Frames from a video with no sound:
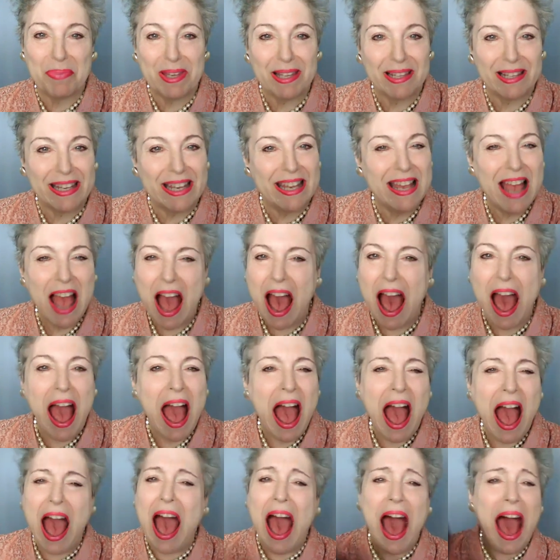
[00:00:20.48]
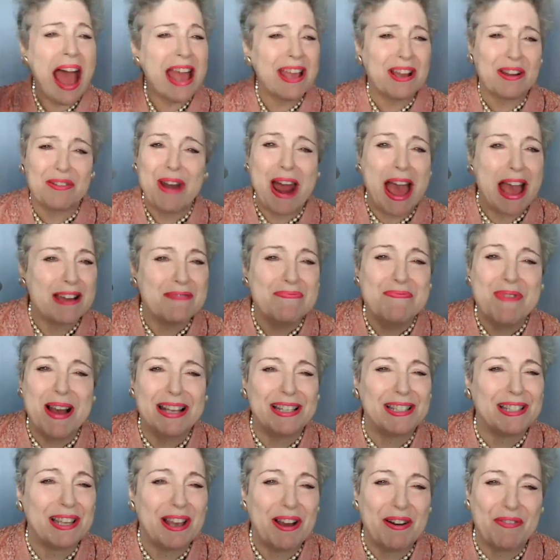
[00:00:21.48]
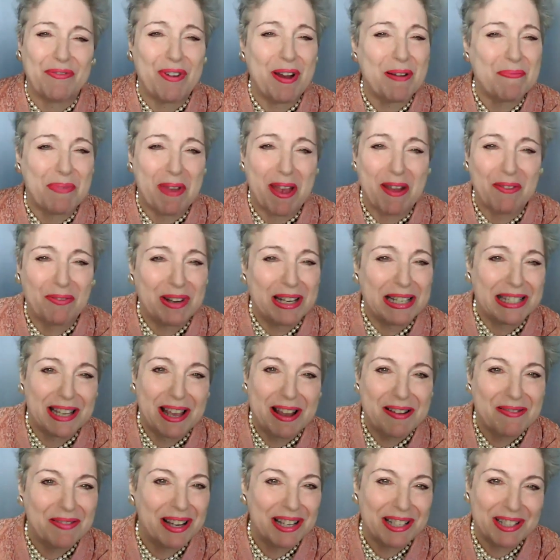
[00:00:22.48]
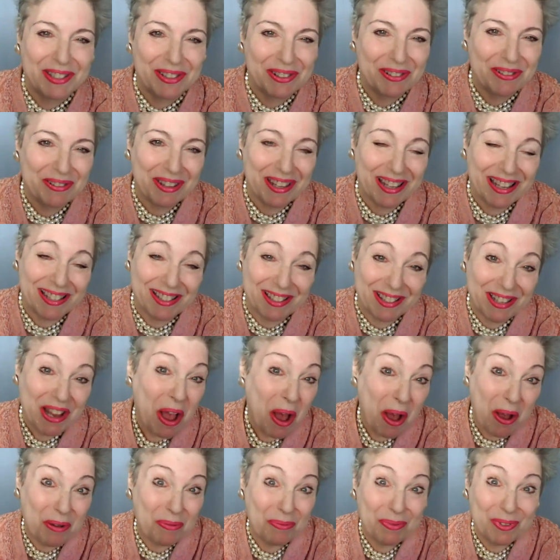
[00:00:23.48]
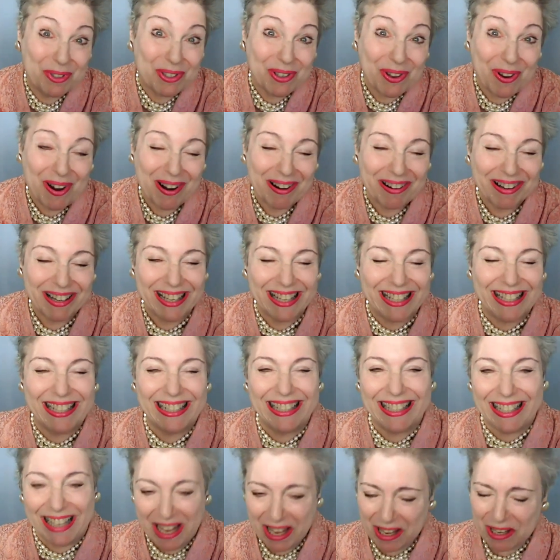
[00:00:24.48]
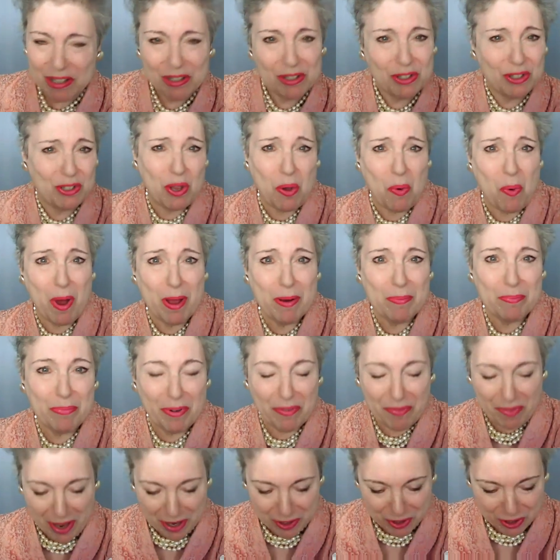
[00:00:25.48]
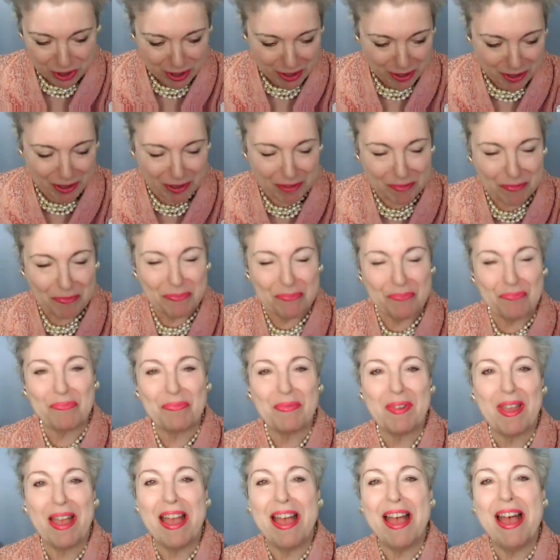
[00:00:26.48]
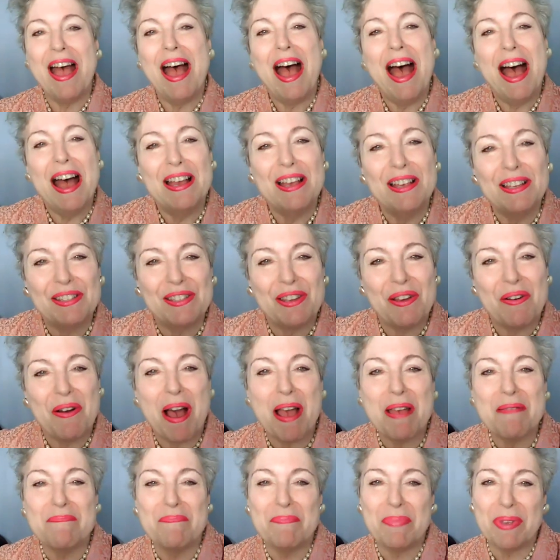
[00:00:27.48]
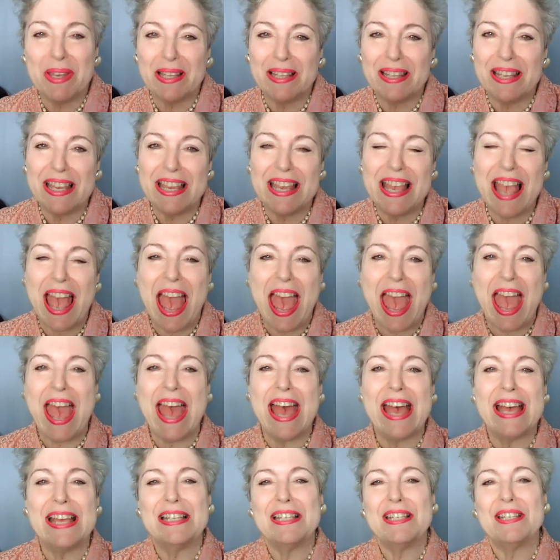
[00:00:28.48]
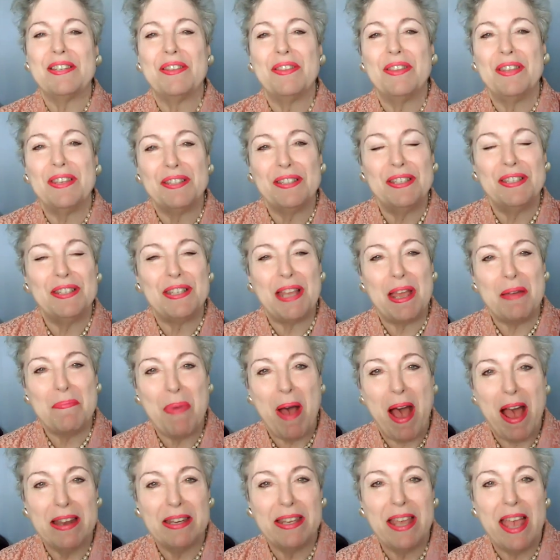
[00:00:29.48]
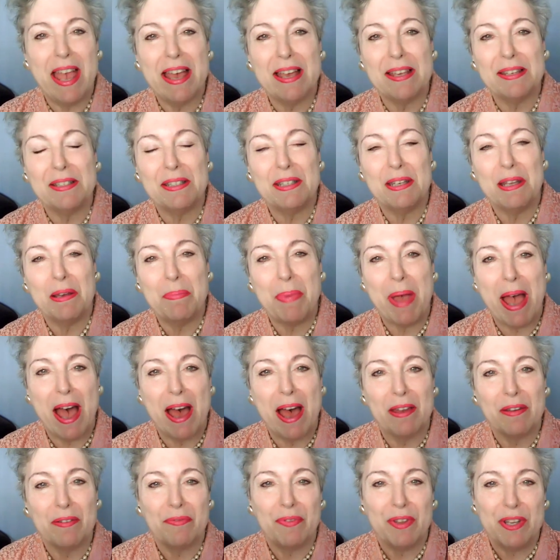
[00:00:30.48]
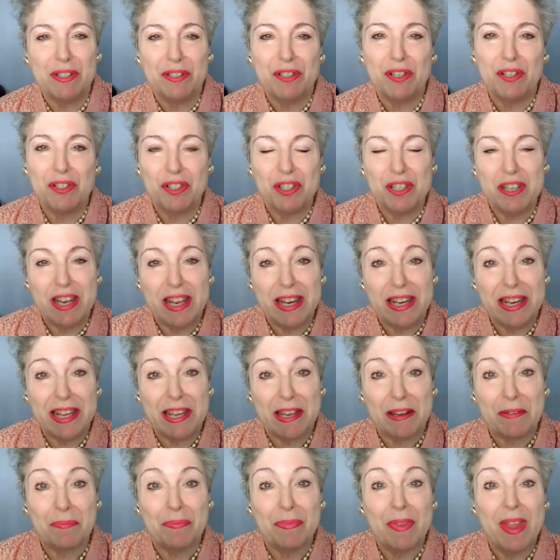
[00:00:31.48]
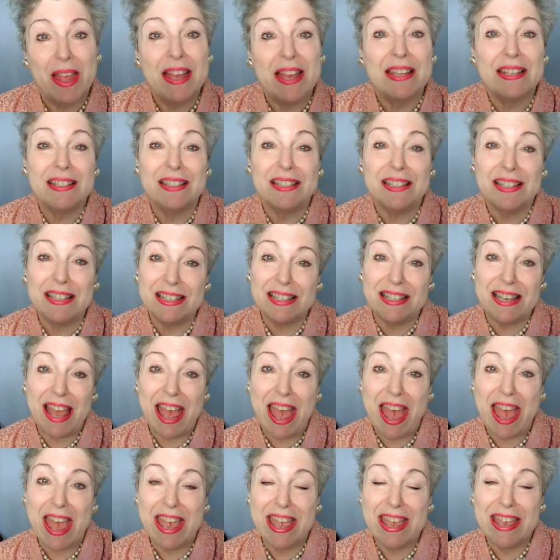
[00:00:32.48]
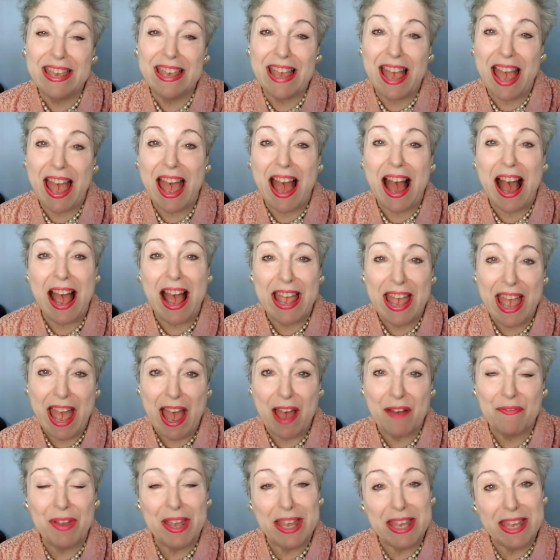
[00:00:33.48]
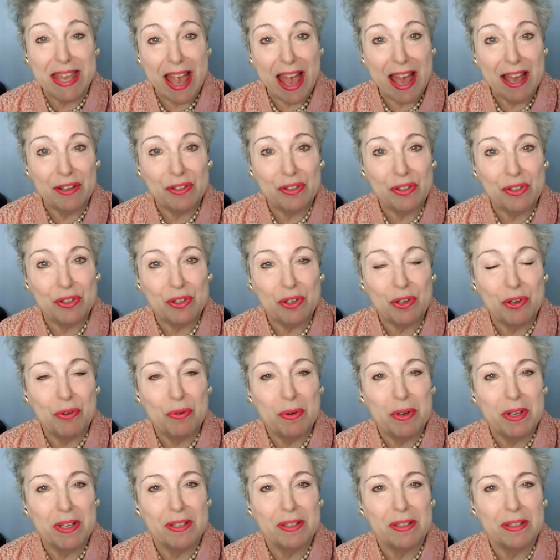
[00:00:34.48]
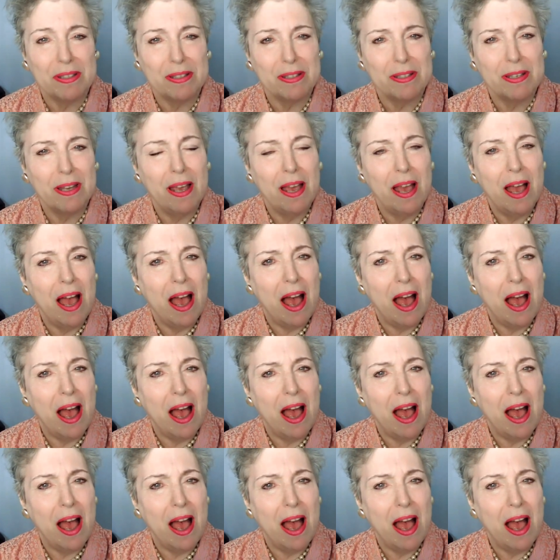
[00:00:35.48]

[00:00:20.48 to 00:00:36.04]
Billie. I crack myself up every time I do this. I'm sorry, so unprofessional. So, I'm Billie, and this is a podcast about vintage knitting. Today, I have a guest who is,